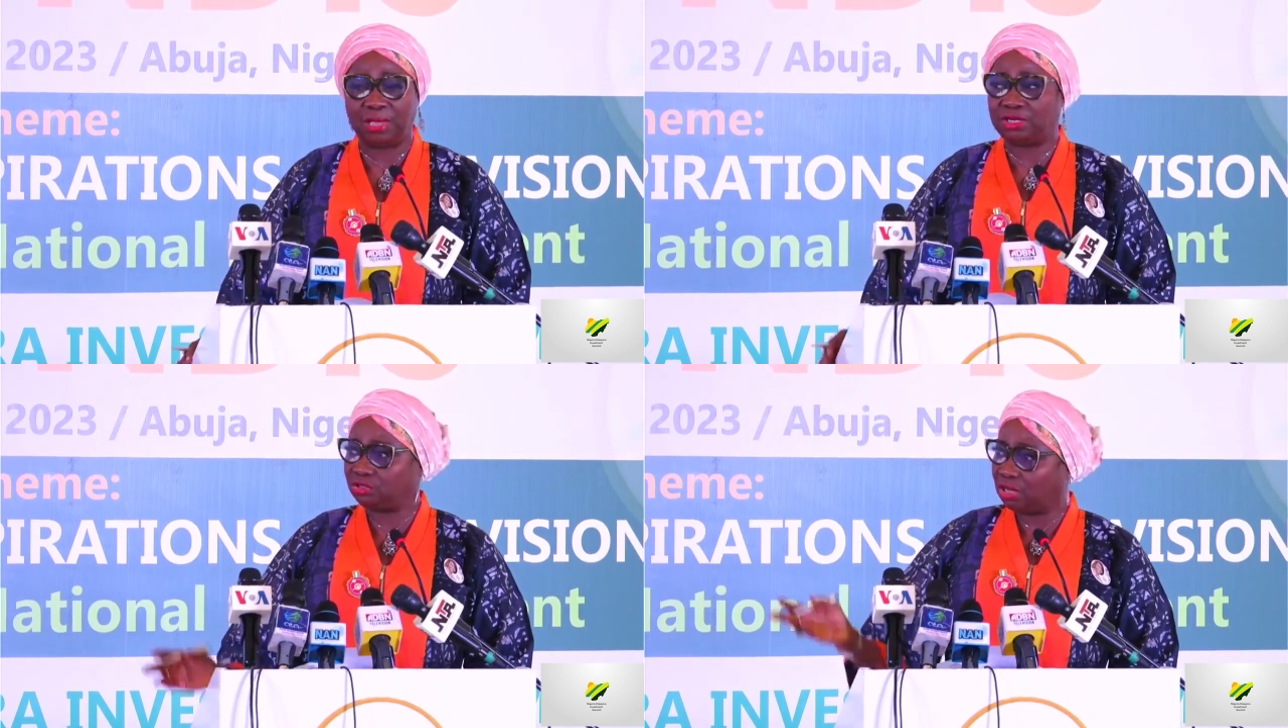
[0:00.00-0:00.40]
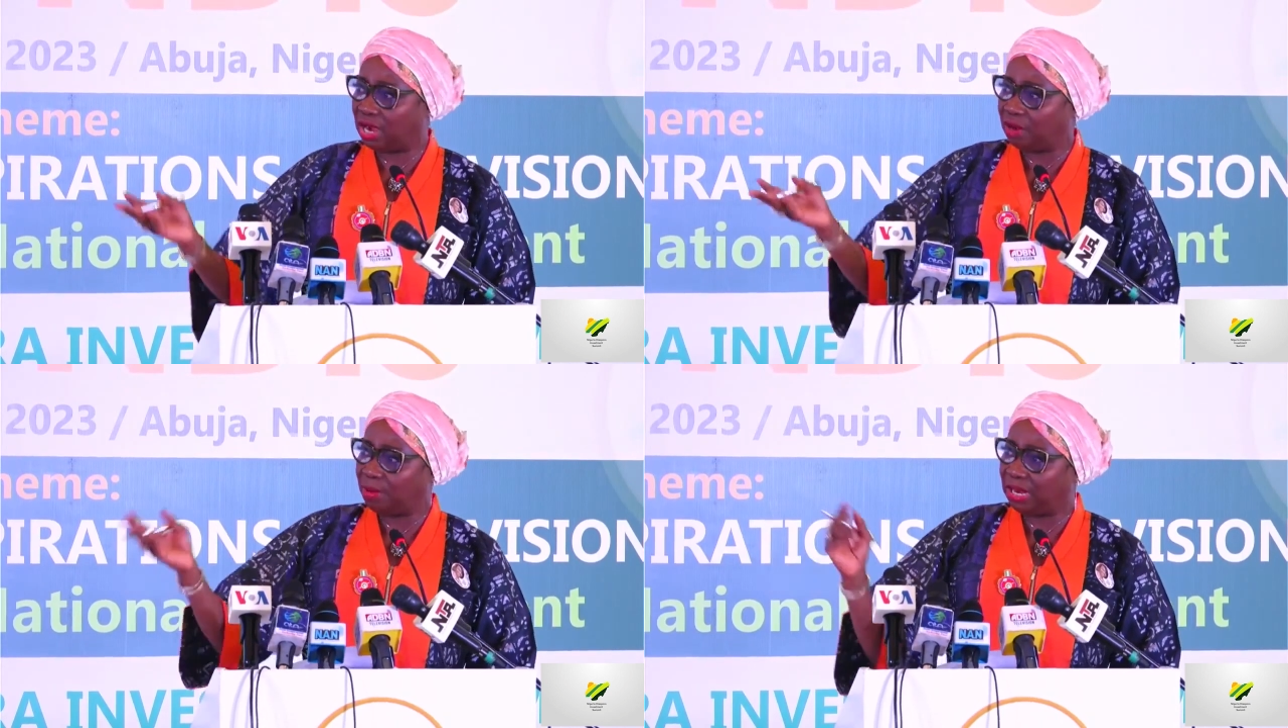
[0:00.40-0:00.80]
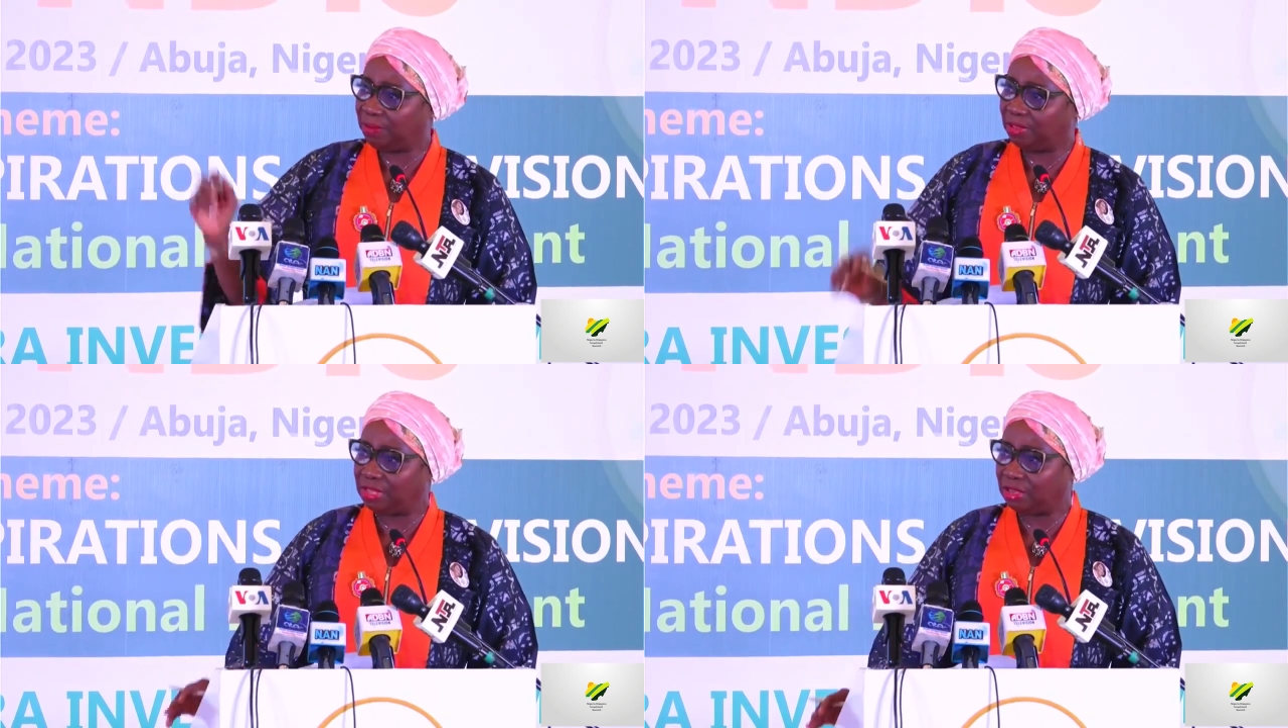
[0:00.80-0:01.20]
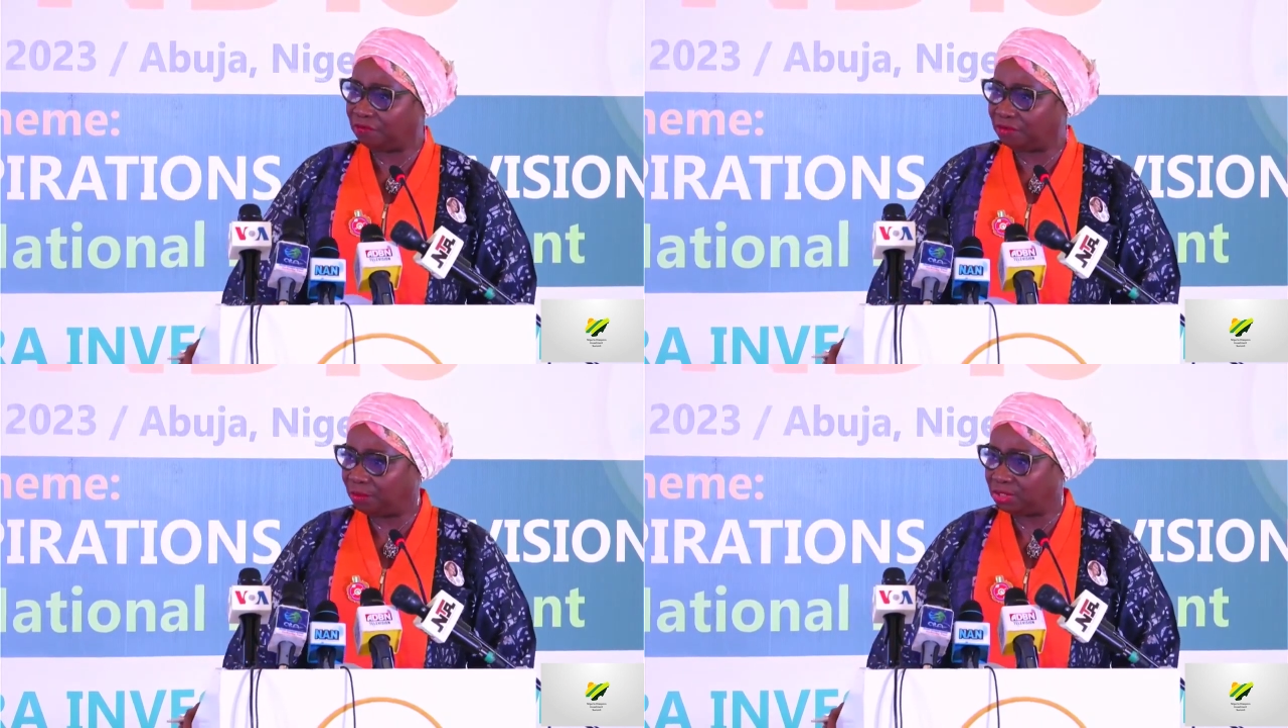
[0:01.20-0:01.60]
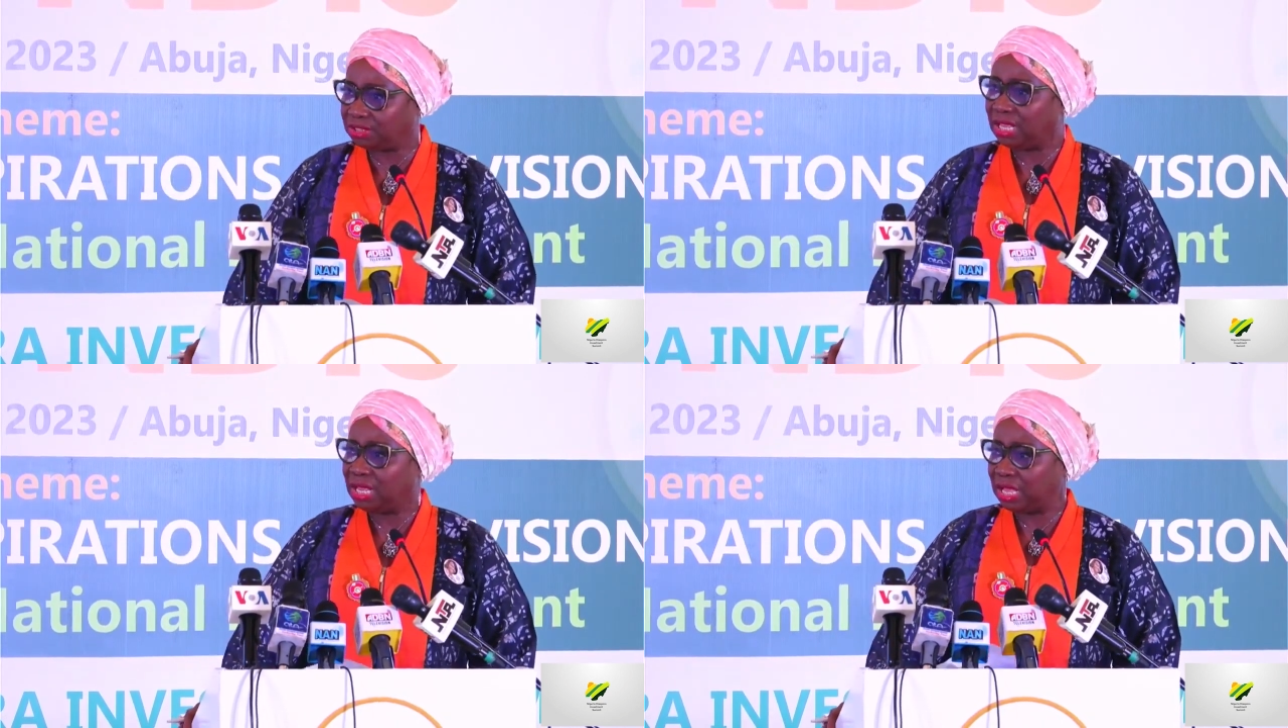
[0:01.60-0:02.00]
And Dr. Garba, let me thank you very much.
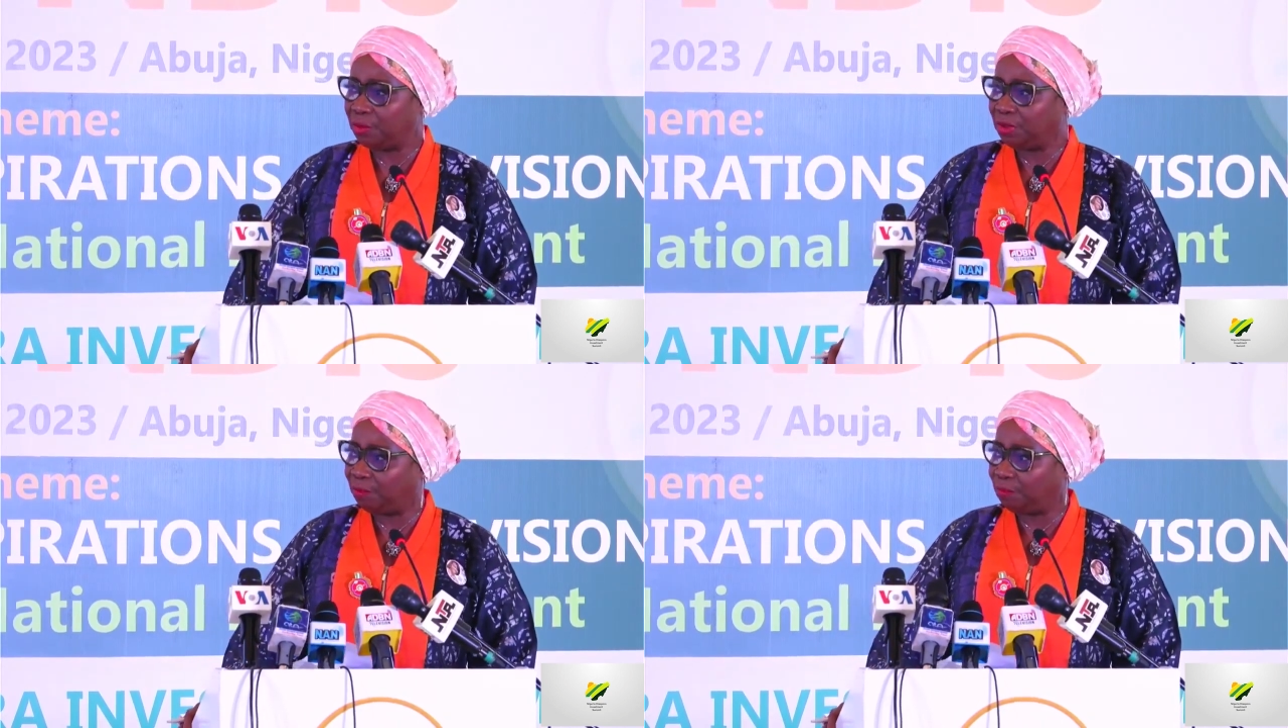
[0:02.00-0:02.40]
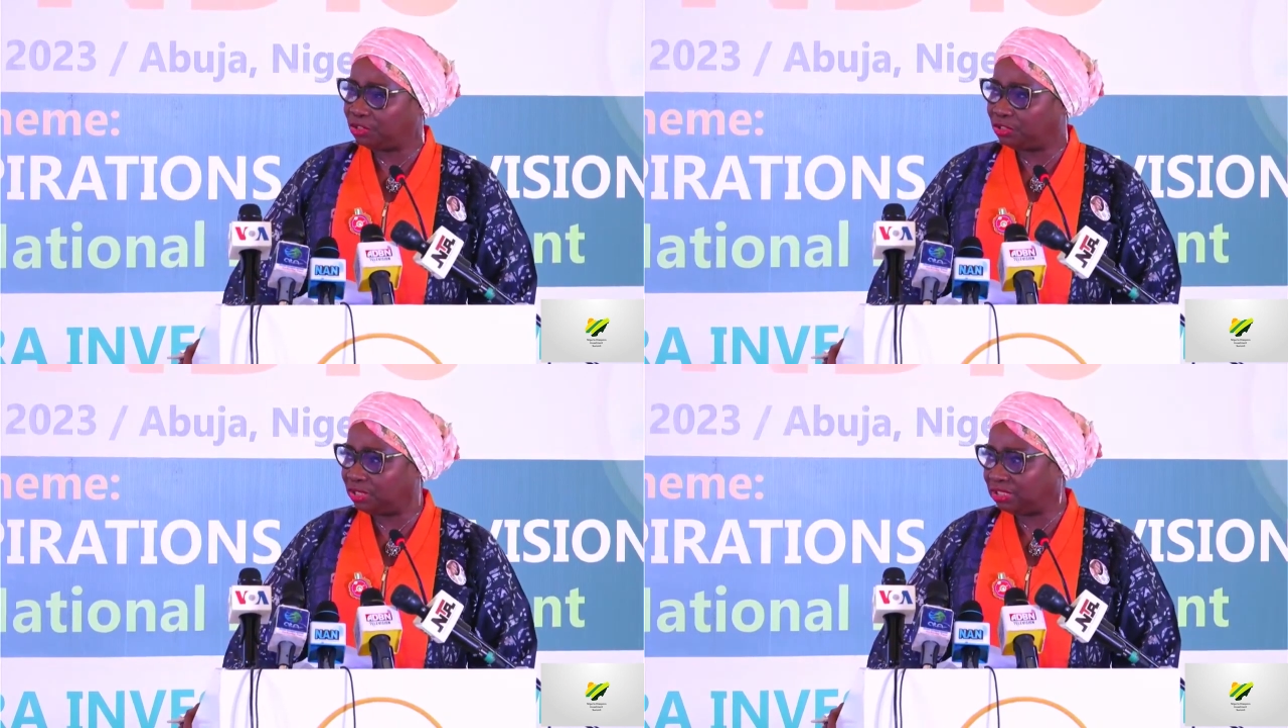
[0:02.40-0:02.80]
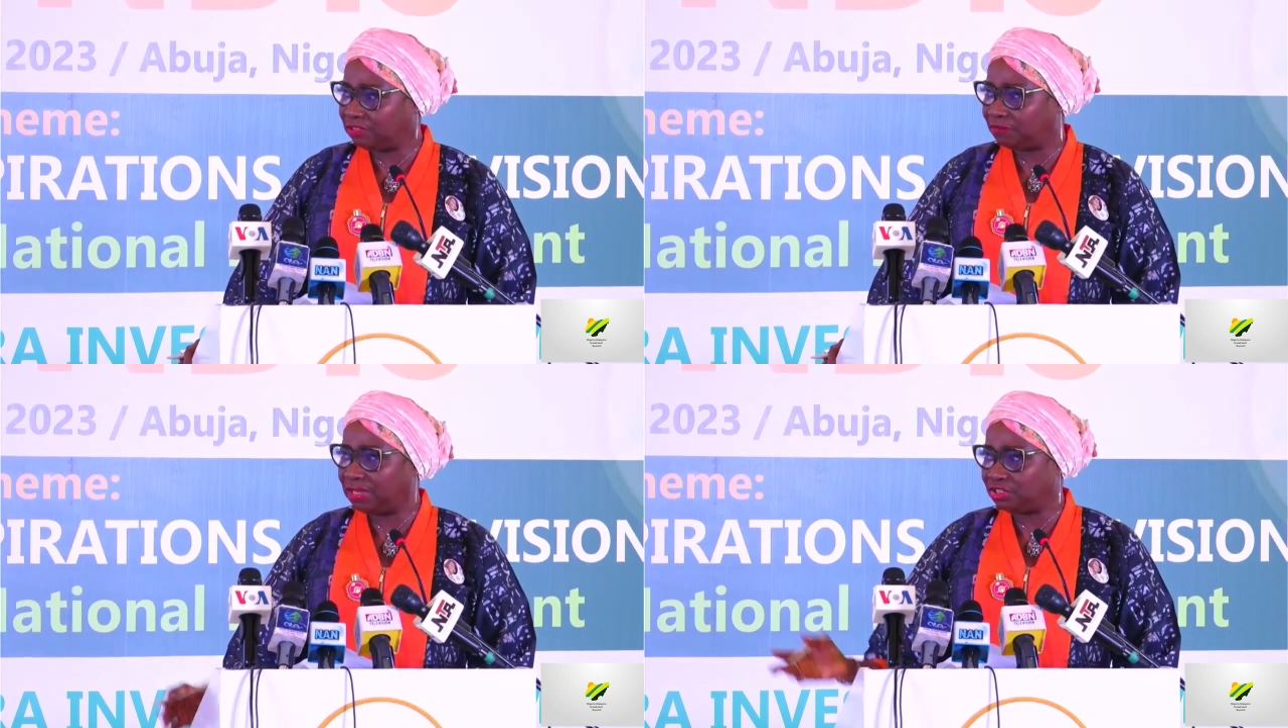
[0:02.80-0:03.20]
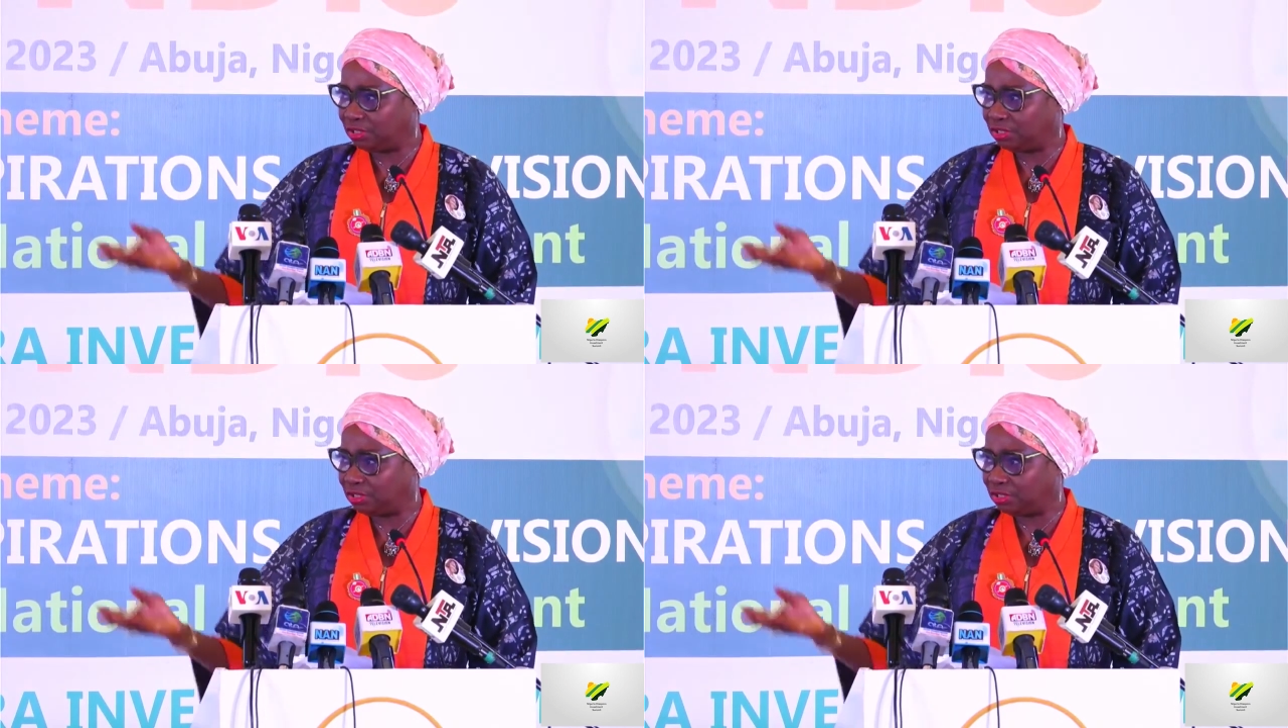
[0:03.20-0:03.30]
Can we appreciate this fine